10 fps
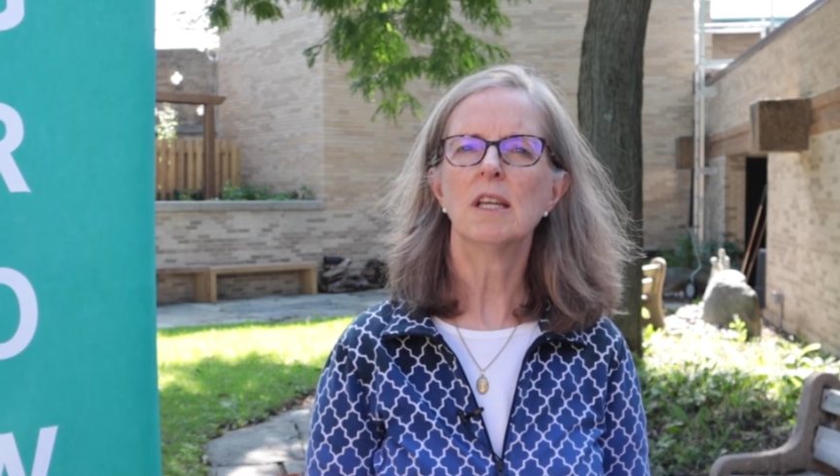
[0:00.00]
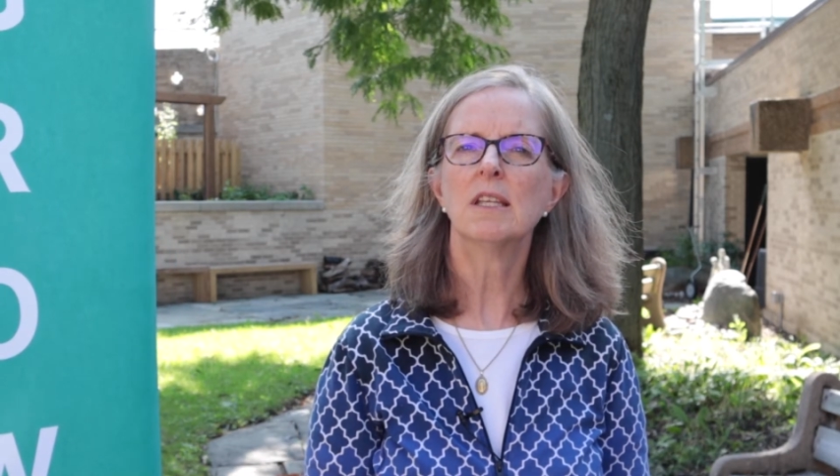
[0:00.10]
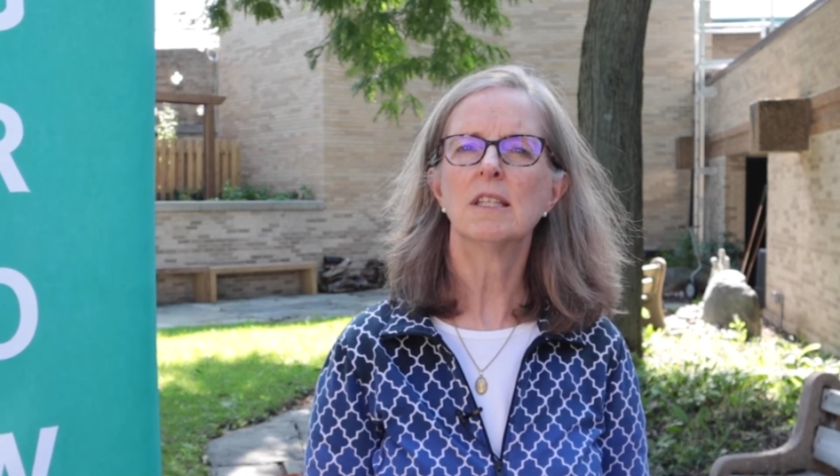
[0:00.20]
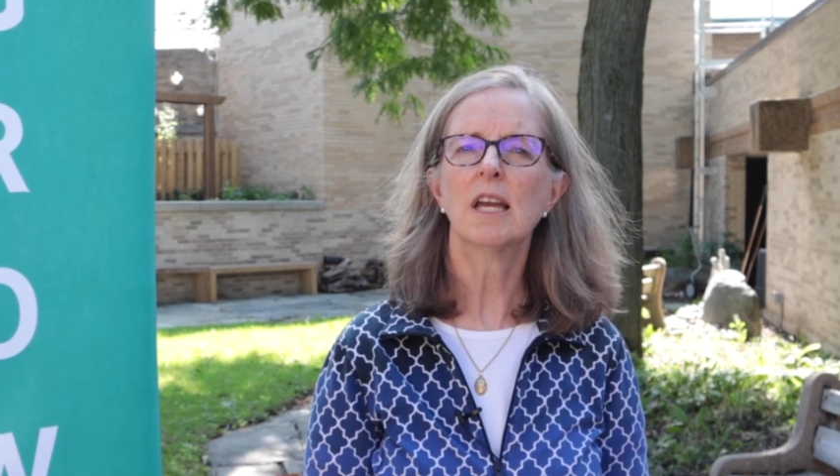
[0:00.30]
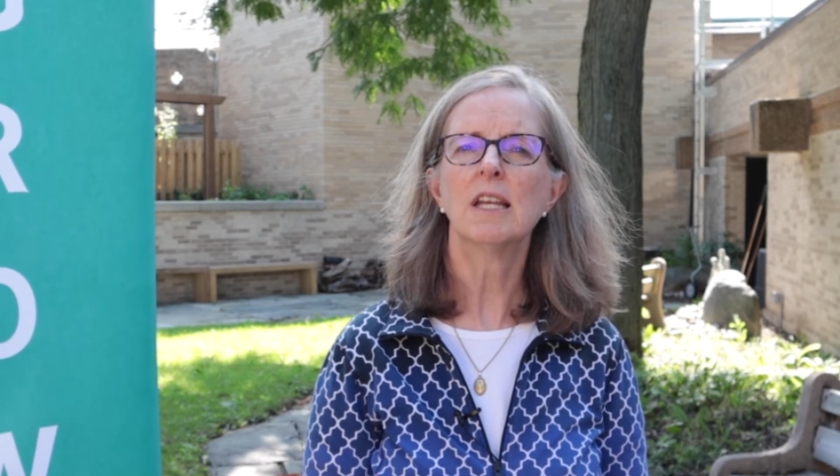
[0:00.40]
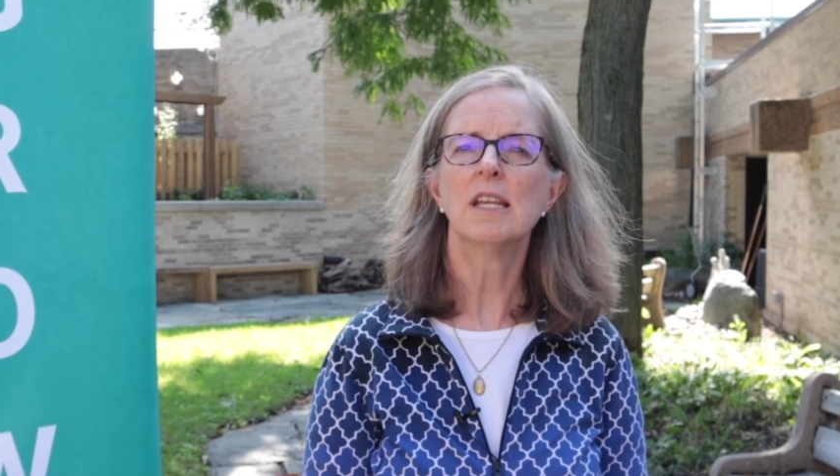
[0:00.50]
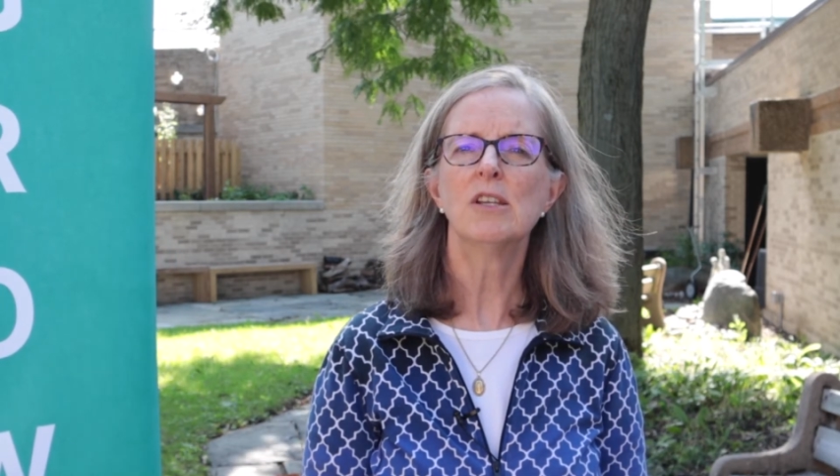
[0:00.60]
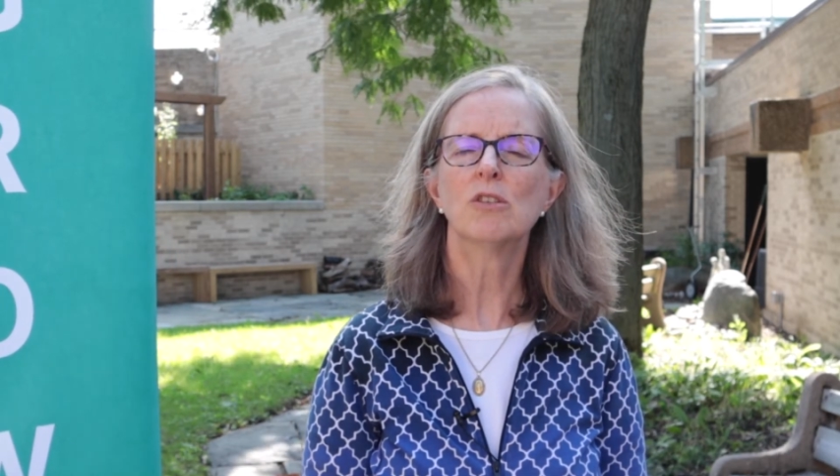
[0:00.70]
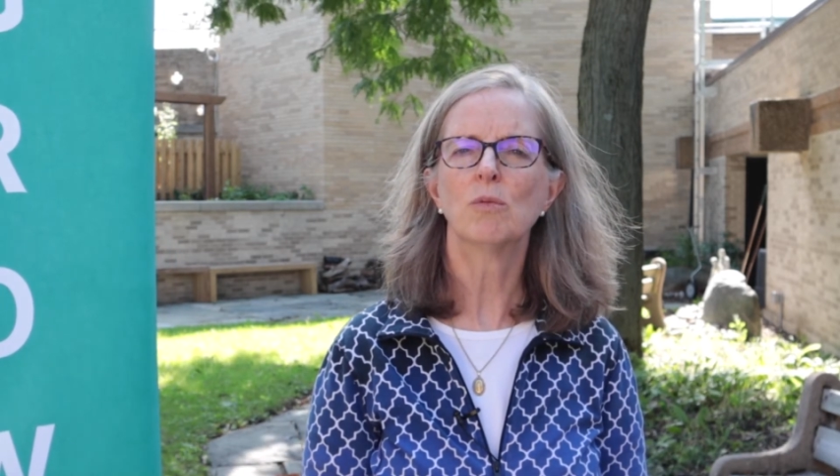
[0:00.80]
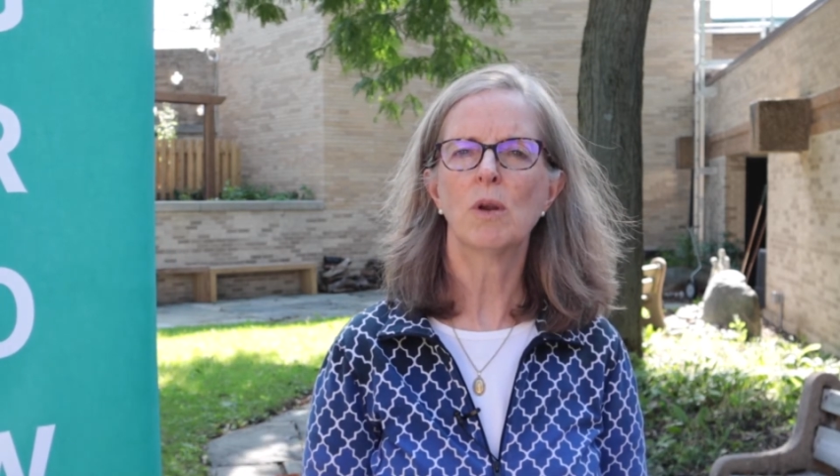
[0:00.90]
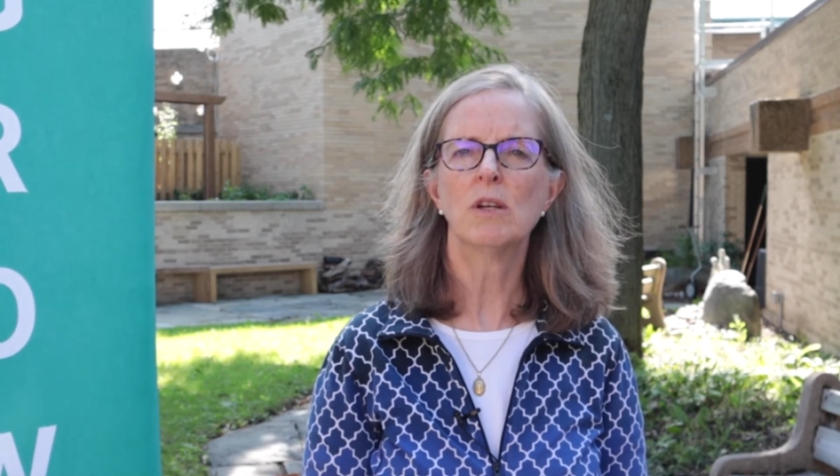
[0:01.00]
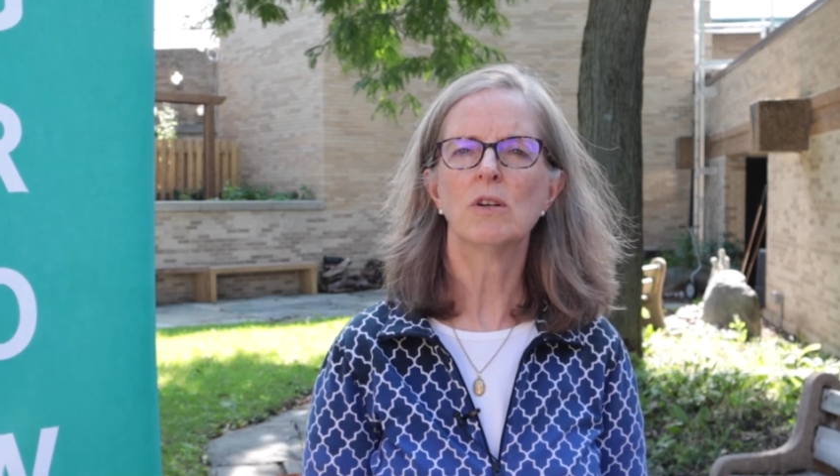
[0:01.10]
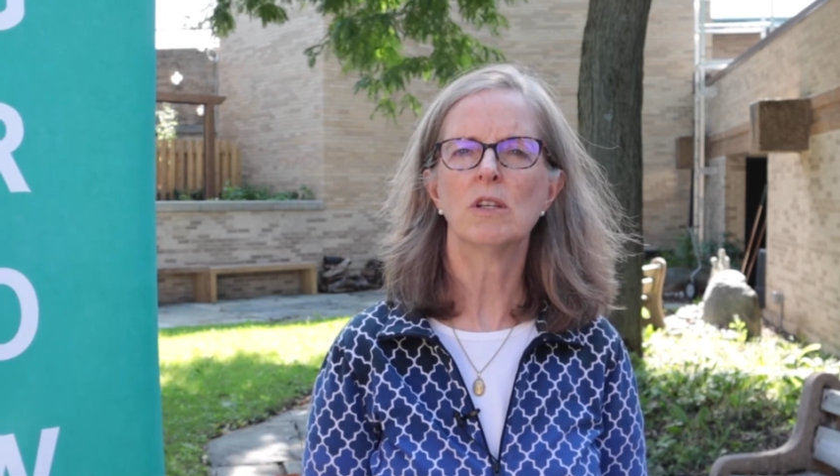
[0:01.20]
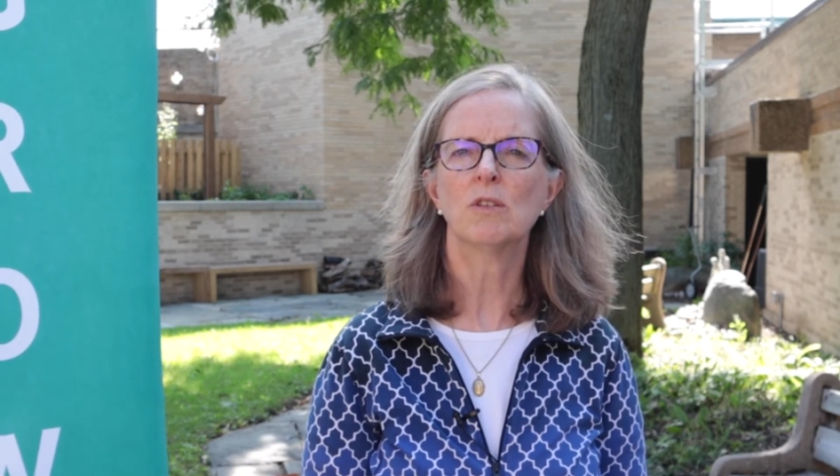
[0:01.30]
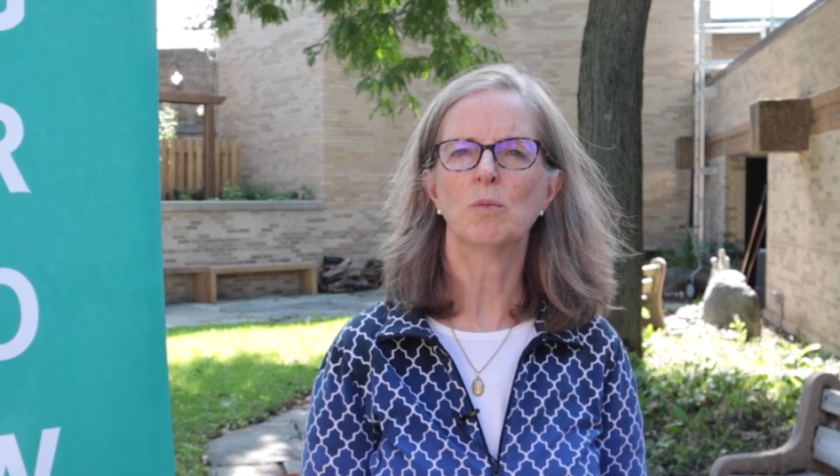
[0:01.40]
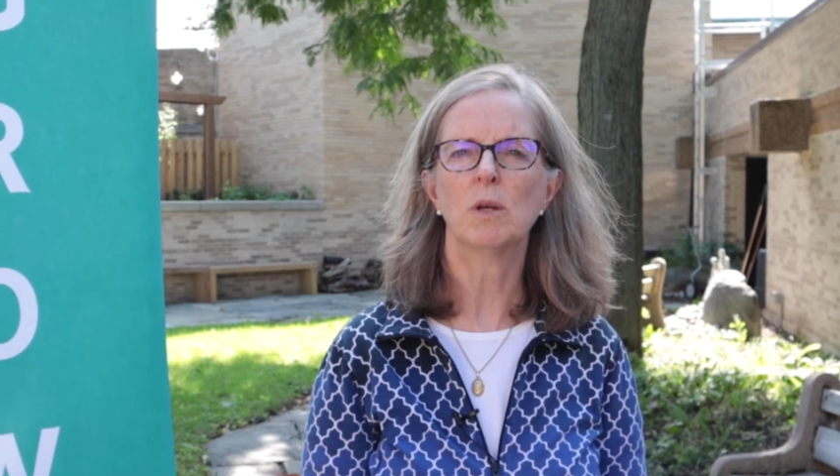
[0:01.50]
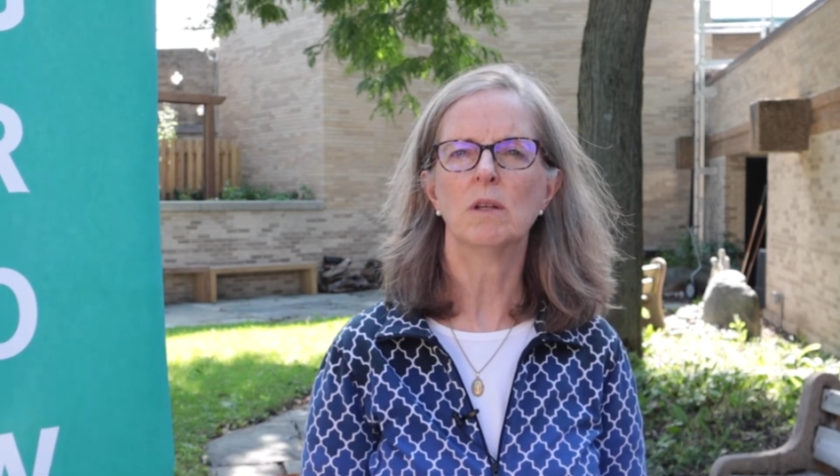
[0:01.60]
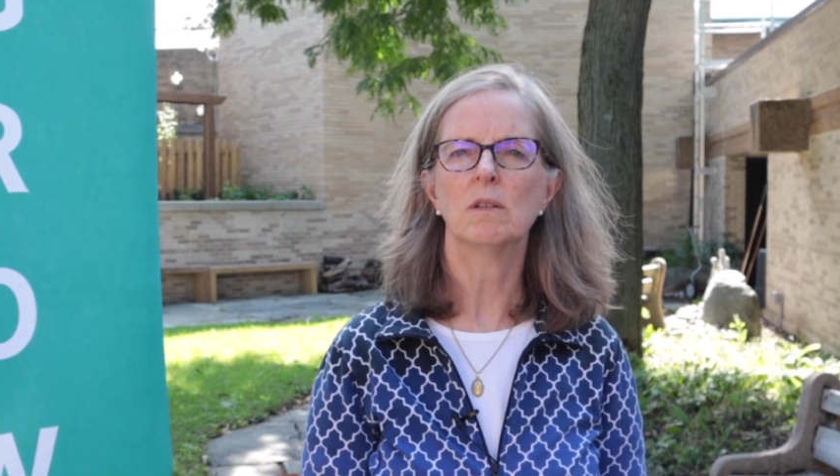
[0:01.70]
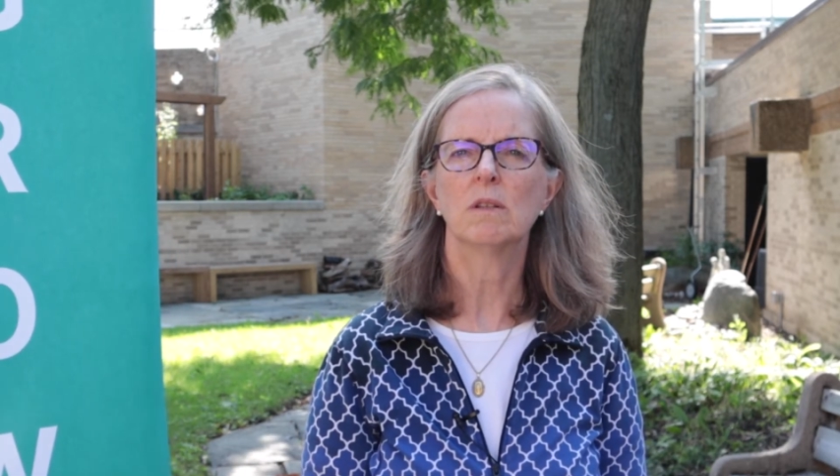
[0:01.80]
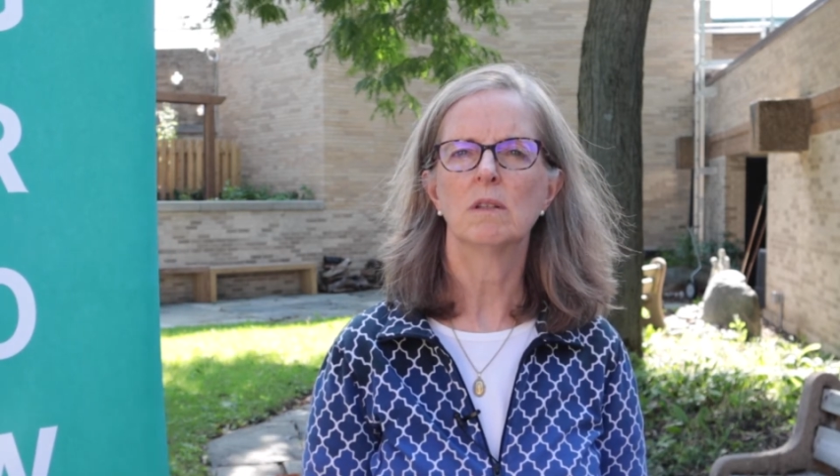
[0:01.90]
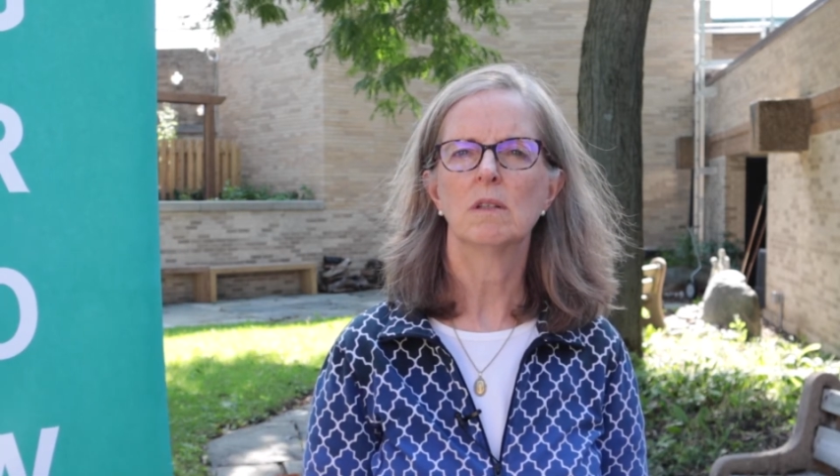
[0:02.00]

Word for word: is that he surrendered his will.